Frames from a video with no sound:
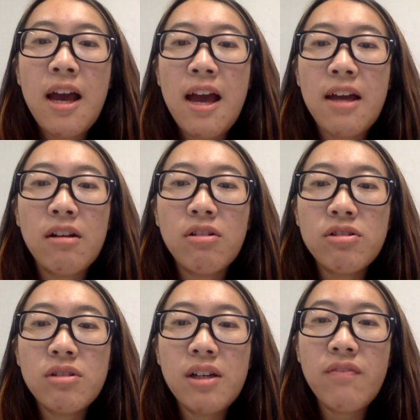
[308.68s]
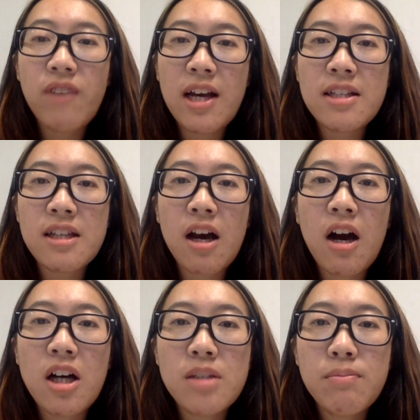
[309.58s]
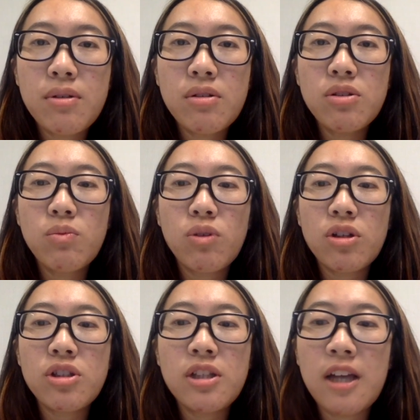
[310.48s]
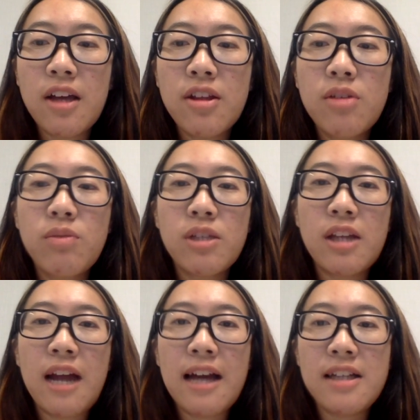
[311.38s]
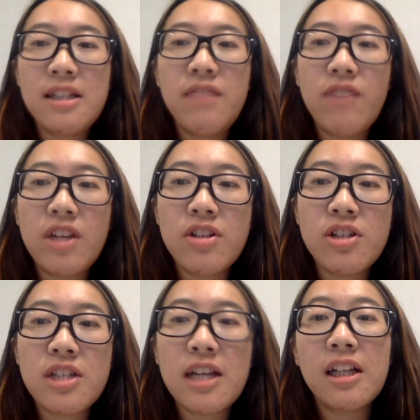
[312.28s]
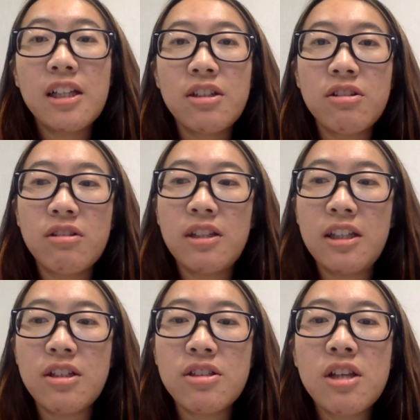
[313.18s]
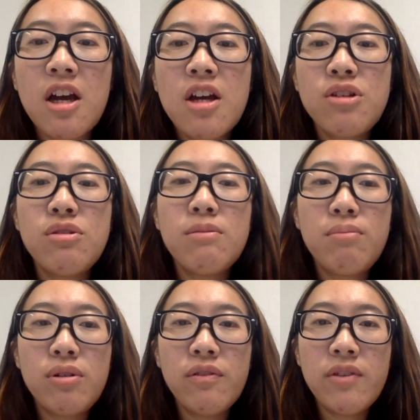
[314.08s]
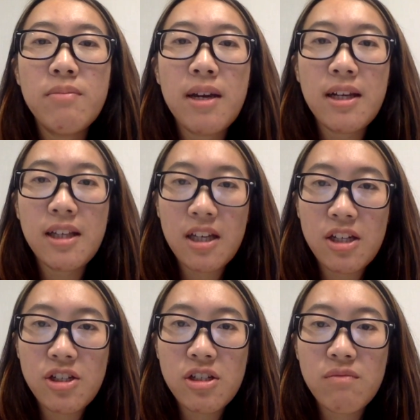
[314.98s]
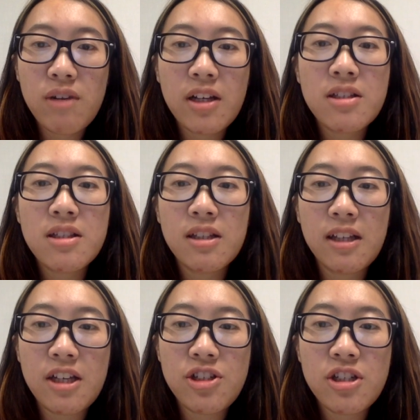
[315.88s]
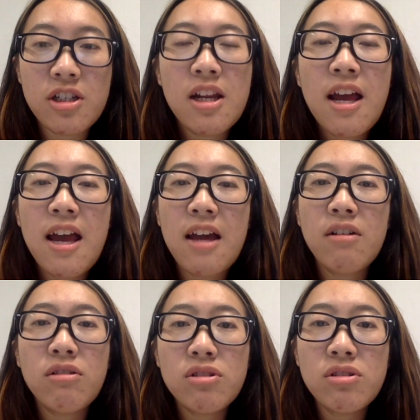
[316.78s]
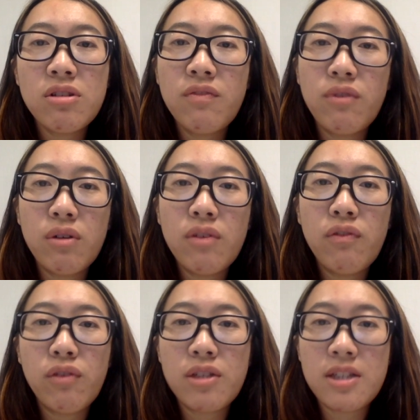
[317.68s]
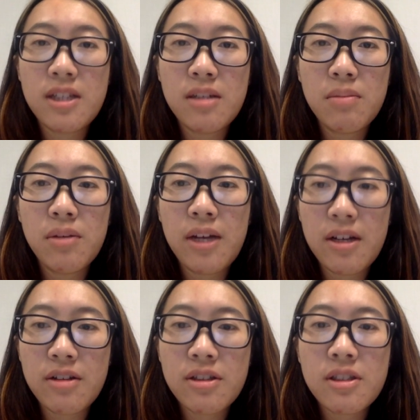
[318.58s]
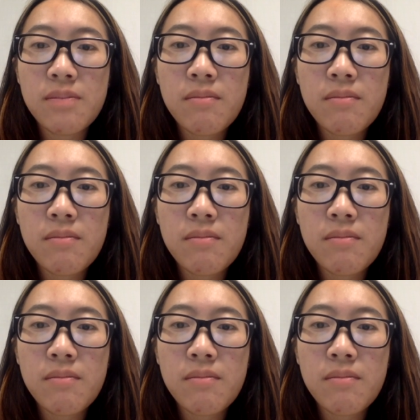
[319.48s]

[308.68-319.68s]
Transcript: and also advised that hospitals work together with the IT vendors and clinical leaders to improve the medication reconciliation and also avoid foreseeable errors.